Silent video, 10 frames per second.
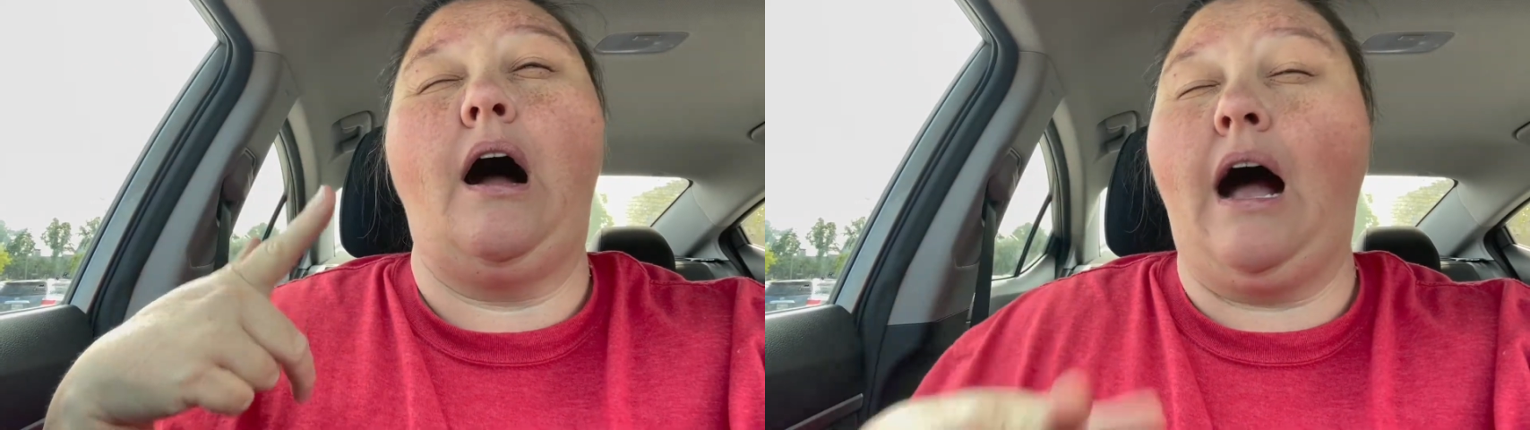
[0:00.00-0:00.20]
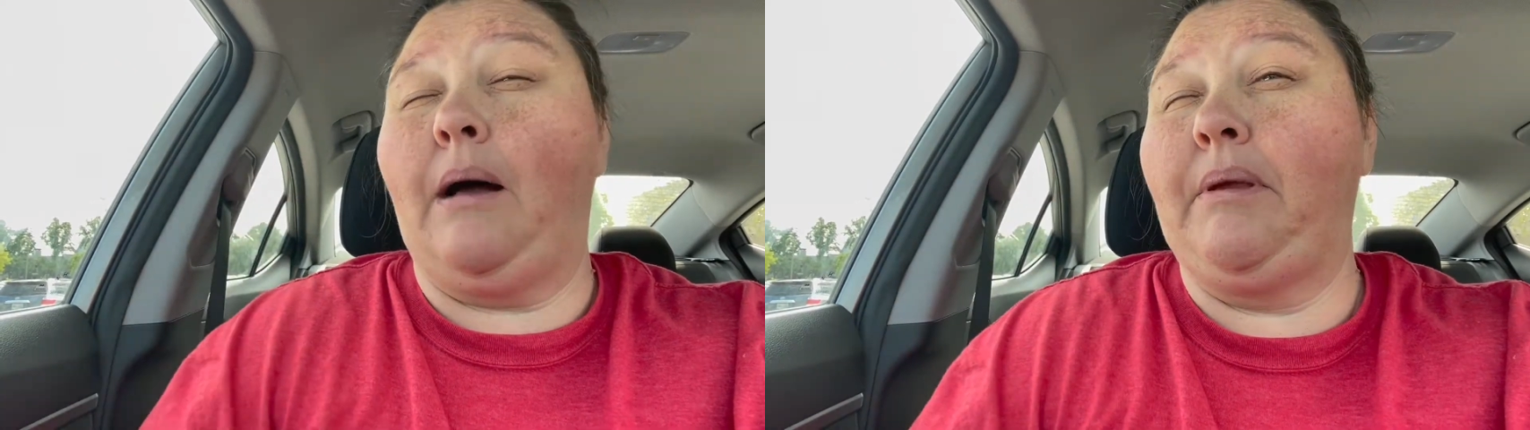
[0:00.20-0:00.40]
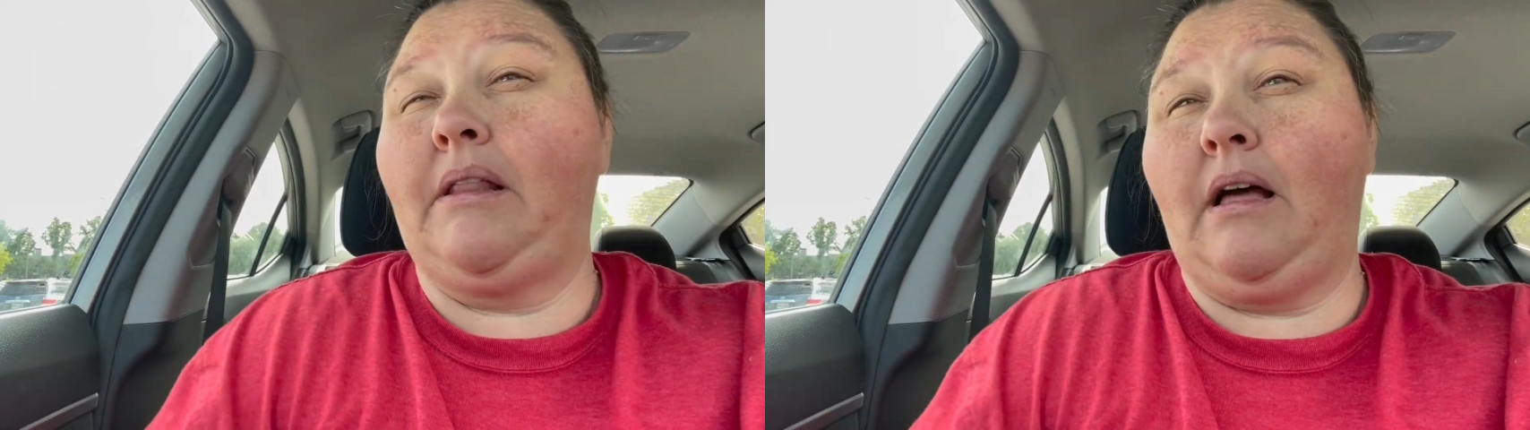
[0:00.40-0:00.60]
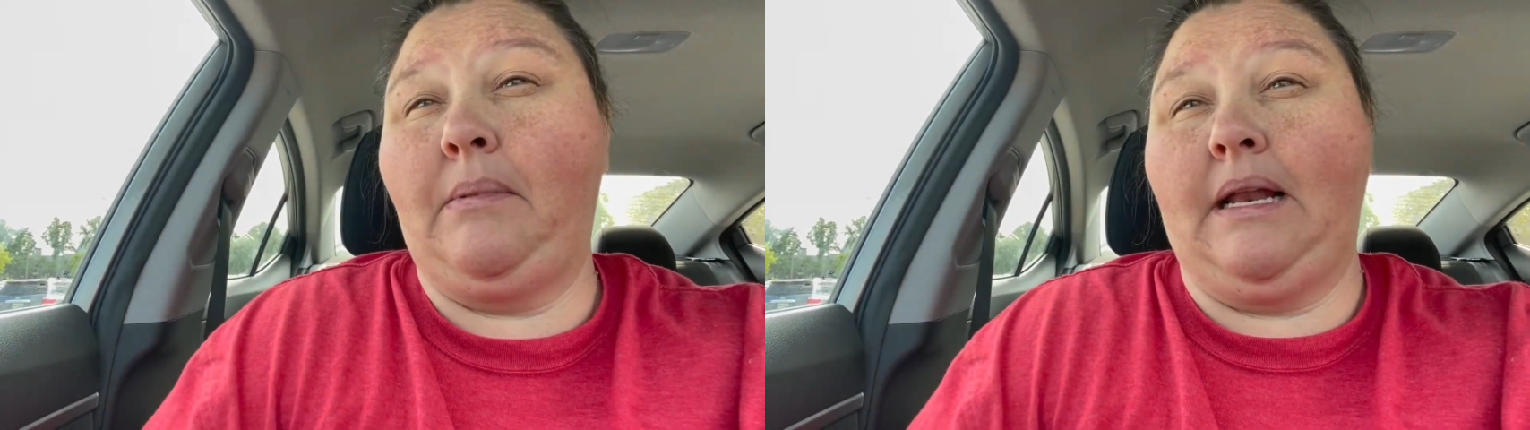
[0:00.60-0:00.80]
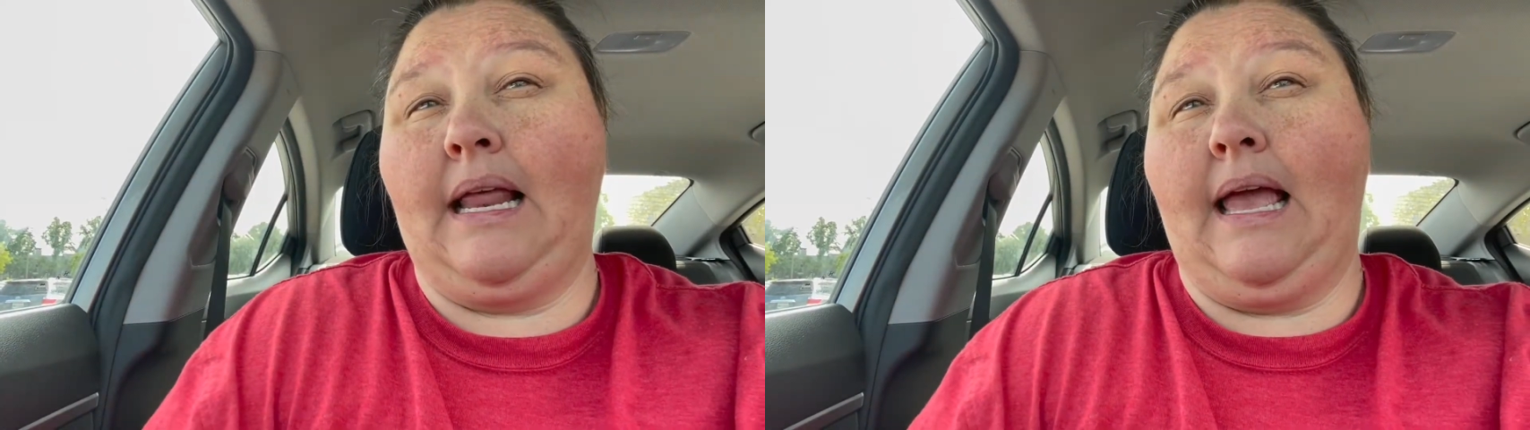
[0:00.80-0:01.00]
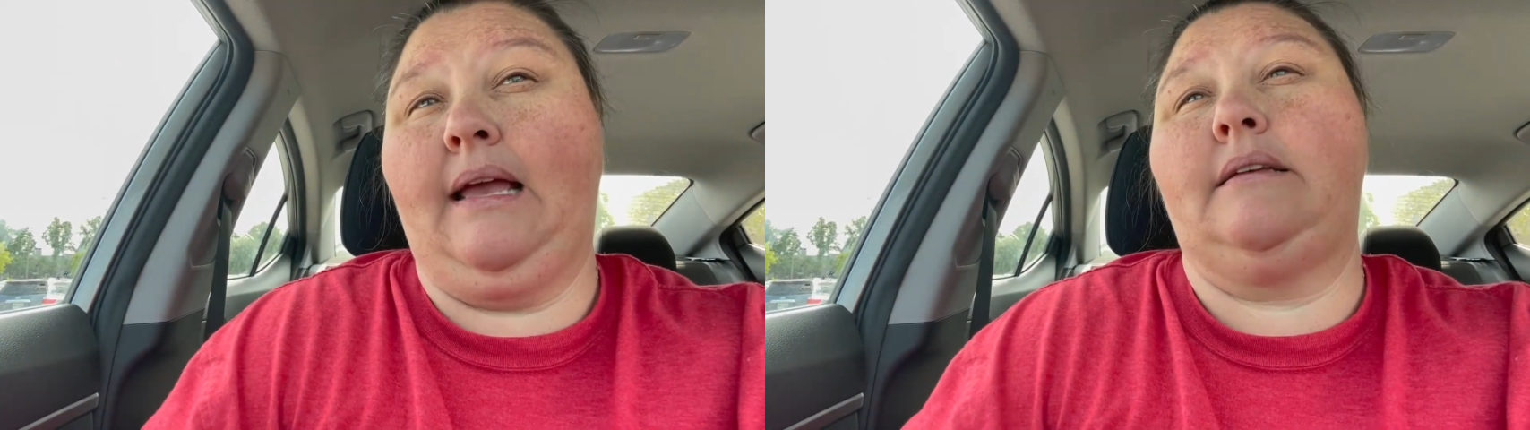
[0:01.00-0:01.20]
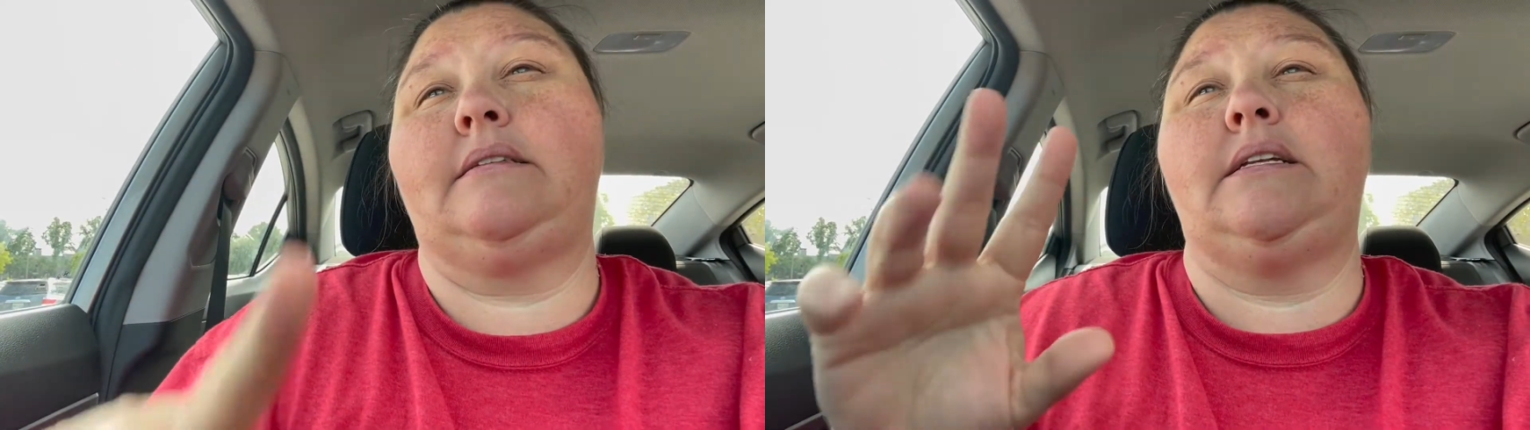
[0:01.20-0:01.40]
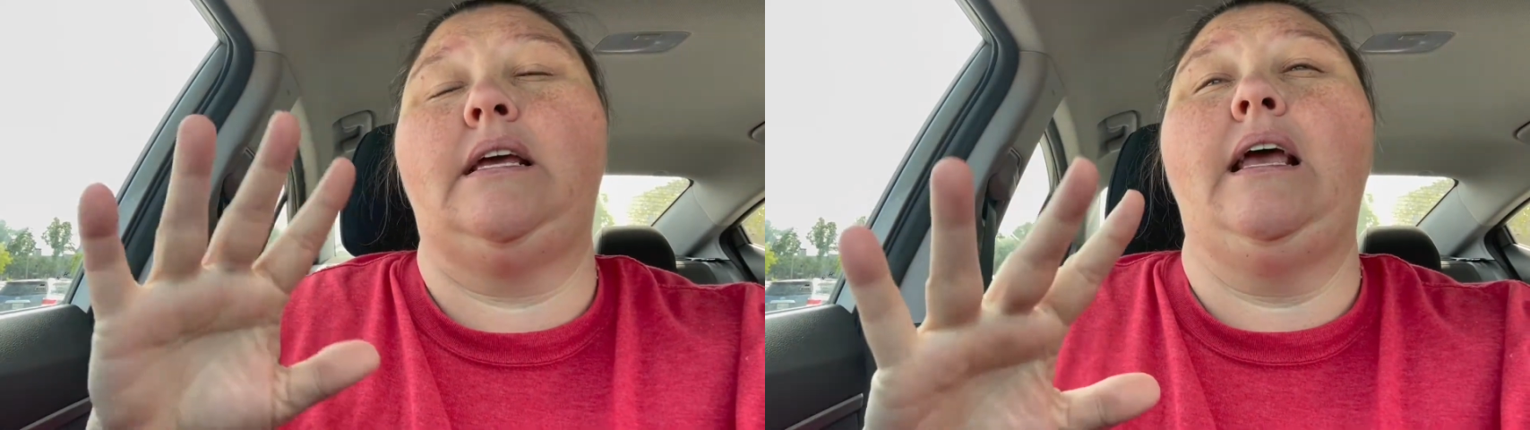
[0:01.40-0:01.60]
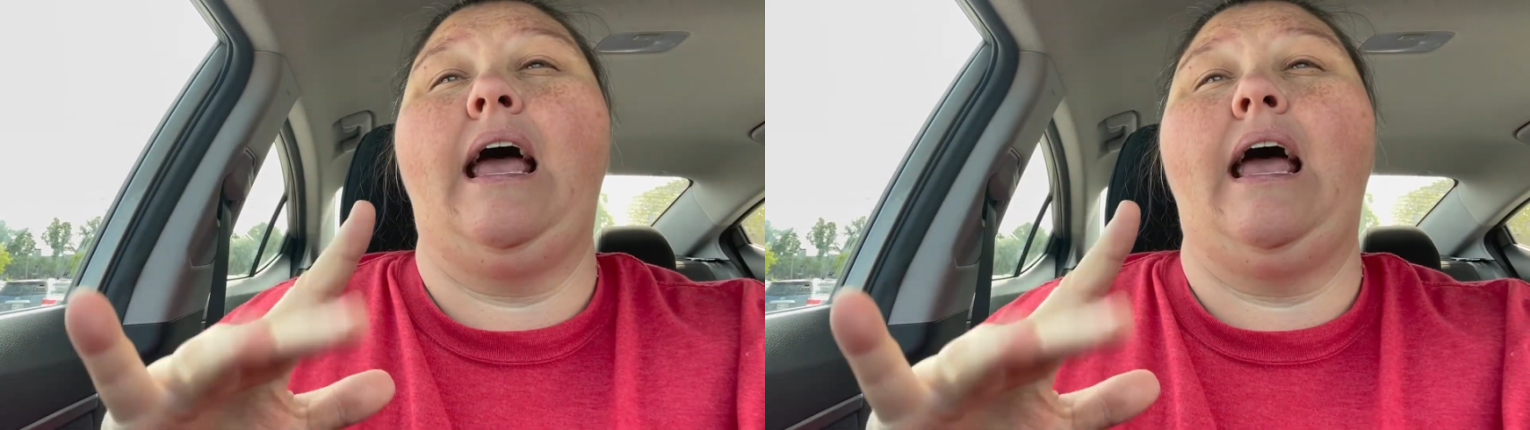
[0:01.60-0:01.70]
Hobby Lobby next,